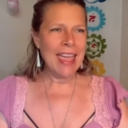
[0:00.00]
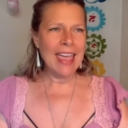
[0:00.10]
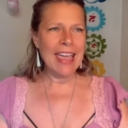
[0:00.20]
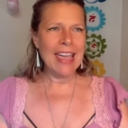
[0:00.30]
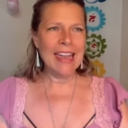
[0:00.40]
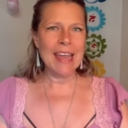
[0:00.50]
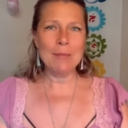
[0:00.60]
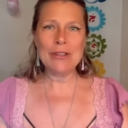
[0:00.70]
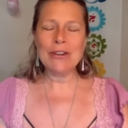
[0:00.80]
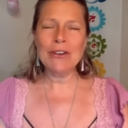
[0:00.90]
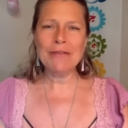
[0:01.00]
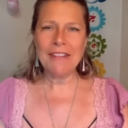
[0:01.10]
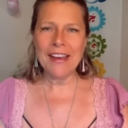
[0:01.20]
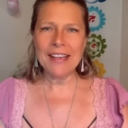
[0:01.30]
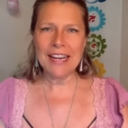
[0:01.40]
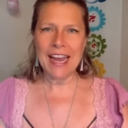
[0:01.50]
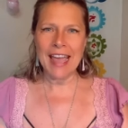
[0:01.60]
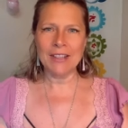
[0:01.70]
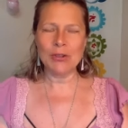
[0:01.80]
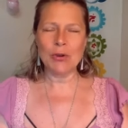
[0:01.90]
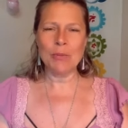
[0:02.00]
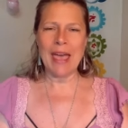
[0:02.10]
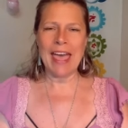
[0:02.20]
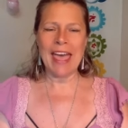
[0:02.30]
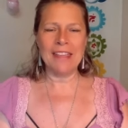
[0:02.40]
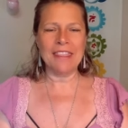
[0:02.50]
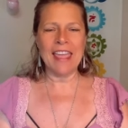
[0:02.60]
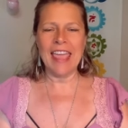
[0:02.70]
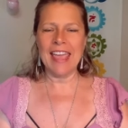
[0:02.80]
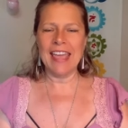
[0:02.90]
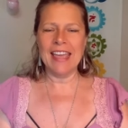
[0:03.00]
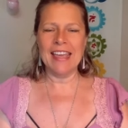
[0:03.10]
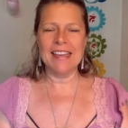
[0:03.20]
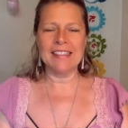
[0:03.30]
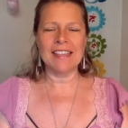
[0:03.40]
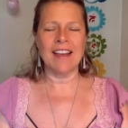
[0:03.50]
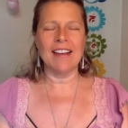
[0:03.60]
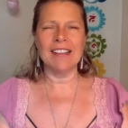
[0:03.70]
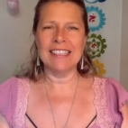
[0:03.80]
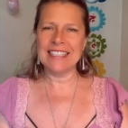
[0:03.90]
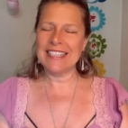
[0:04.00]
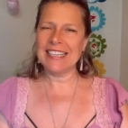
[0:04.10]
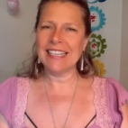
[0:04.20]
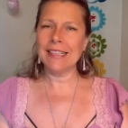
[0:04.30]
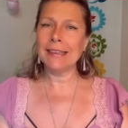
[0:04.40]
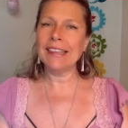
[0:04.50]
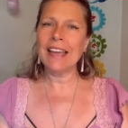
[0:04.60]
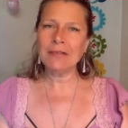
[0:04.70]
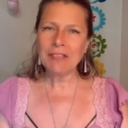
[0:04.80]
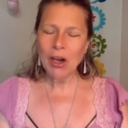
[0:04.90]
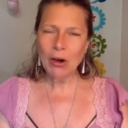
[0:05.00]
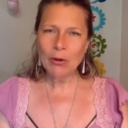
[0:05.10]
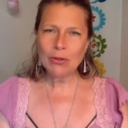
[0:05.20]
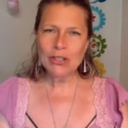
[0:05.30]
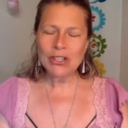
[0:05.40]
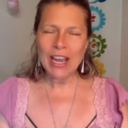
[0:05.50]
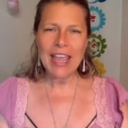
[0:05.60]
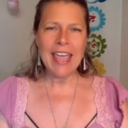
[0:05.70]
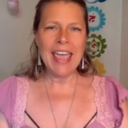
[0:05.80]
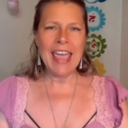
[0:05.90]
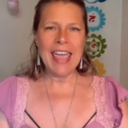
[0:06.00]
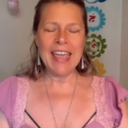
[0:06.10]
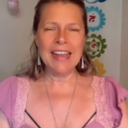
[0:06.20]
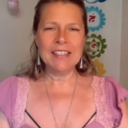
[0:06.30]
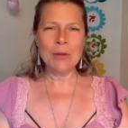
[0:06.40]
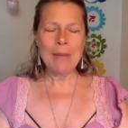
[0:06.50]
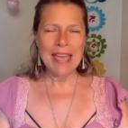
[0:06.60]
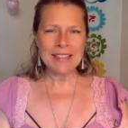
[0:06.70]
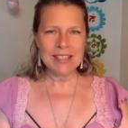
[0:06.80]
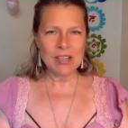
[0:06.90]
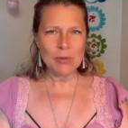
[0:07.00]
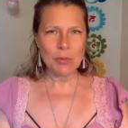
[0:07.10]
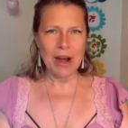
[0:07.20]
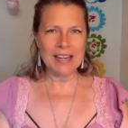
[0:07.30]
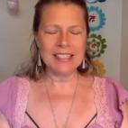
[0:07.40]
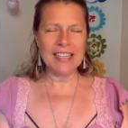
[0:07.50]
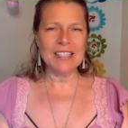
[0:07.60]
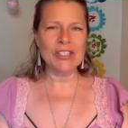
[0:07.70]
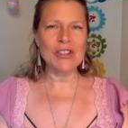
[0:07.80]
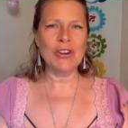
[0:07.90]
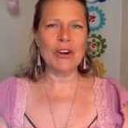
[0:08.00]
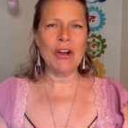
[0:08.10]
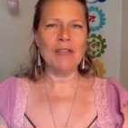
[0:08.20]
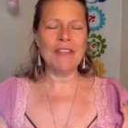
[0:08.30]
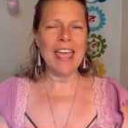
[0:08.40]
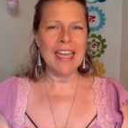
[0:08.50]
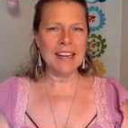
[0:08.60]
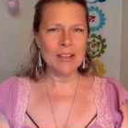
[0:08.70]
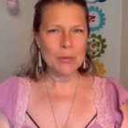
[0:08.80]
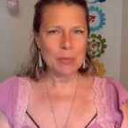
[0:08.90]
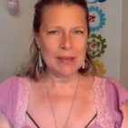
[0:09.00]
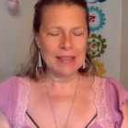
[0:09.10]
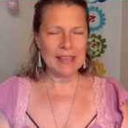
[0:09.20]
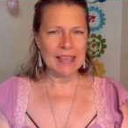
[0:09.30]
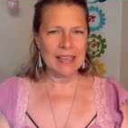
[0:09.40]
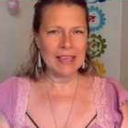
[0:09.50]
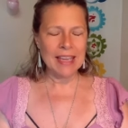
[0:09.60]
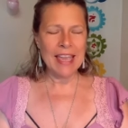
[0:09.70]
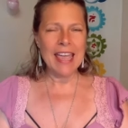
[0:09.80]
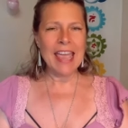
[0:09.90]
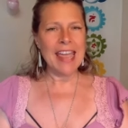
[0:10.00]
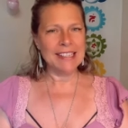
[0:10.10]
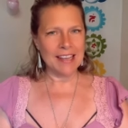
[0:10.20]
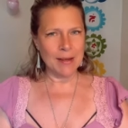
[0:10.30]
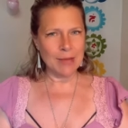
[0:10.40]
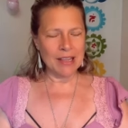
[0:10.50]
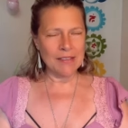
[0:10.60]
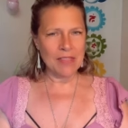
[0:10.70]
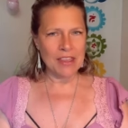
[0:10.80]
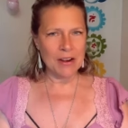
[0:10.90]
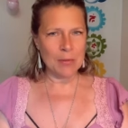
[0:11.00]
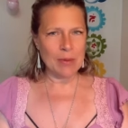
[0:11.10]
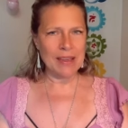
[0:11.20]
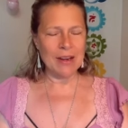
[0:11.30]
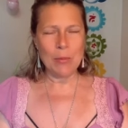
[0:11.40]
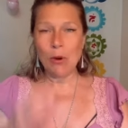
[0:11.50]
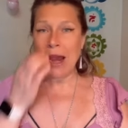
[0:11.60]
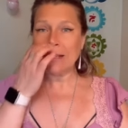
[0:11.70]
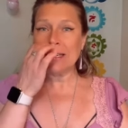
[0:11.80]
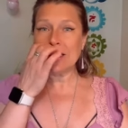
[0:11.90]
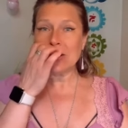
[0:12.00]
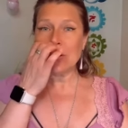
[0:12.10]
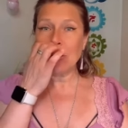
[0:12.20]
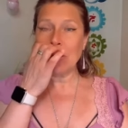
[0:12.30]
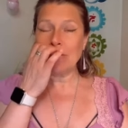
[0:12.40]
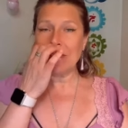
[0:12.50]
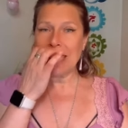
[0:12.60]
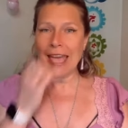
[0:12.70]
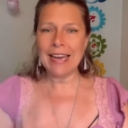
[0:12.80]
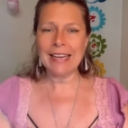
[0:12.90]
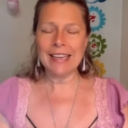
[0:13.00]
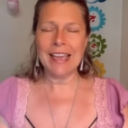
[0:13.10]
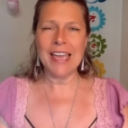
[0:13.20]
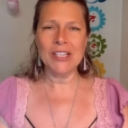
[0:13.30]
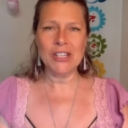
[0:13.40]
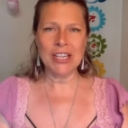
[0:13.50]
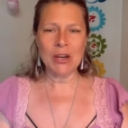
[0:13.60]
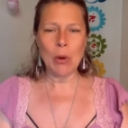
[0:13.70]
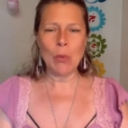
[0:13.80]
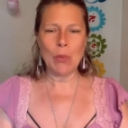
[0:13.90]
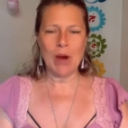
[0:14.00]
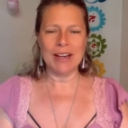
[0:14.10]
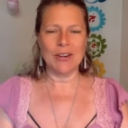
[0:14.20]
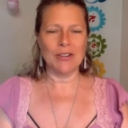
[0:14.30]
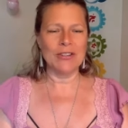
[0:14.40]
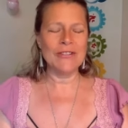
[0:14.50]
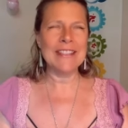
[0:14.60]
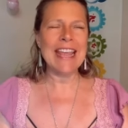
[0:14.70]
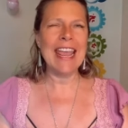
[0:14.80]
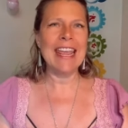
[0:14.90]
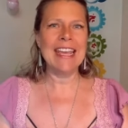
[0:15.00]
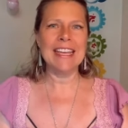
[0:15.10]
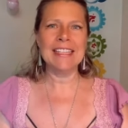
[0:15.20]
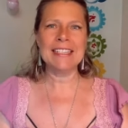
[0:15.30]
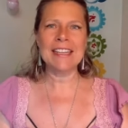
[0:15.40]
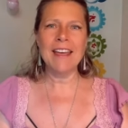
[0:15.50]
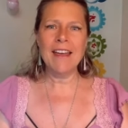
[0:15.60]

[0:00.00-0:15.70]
and I'm a certified naturopath and a holistic life coach and a master practitioner of NLP and timeline therapy and a practitioner of the Akashic Records. And